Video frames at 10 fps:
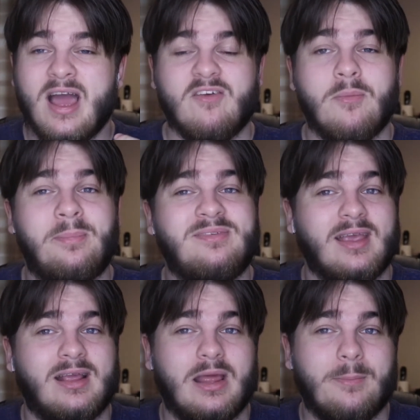having
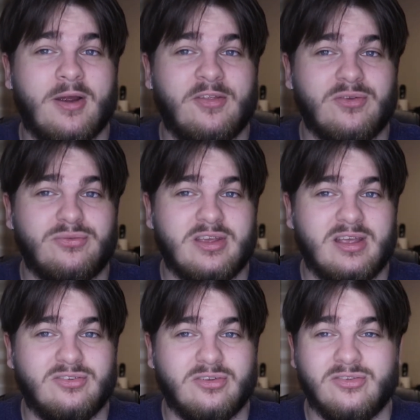particularly impressive
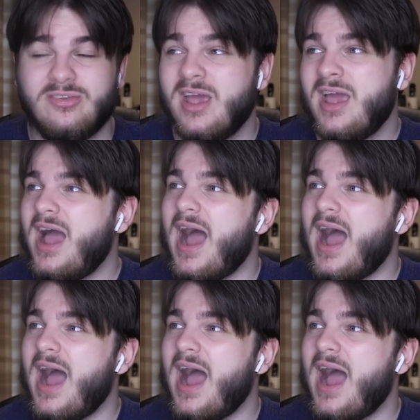seasons.